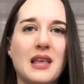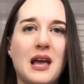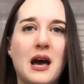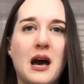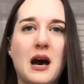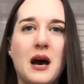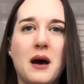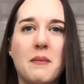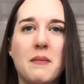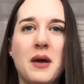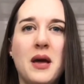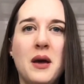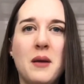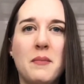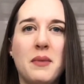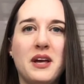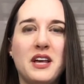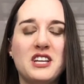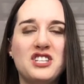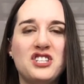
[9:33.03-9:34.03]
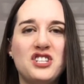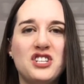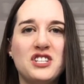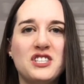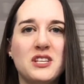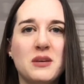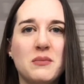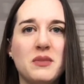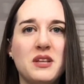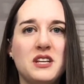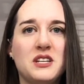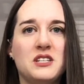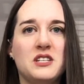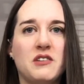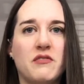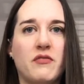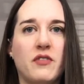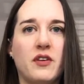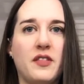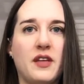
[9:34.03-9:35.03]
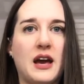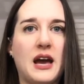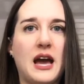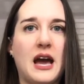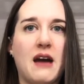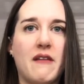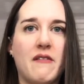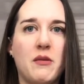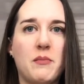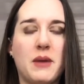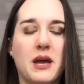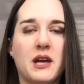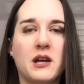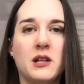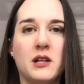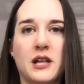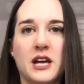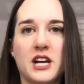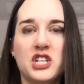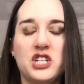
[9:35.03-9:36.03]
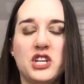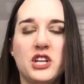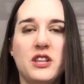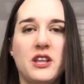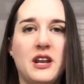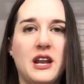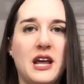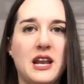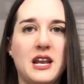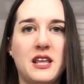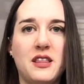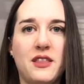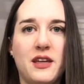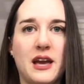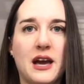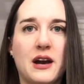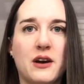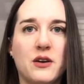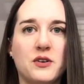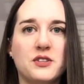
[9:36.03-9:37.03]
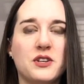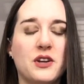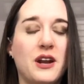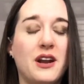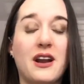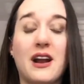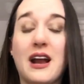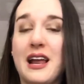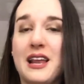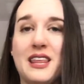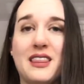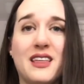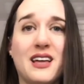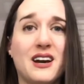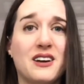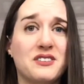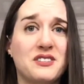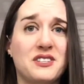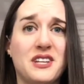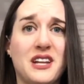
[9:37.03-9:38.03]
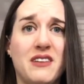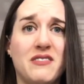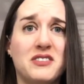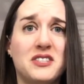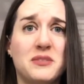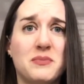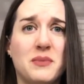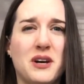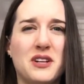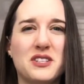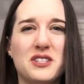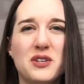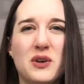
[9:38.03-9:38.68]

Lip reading: but it's just something different that I have in my collection than anything else or anything else that I've smelled.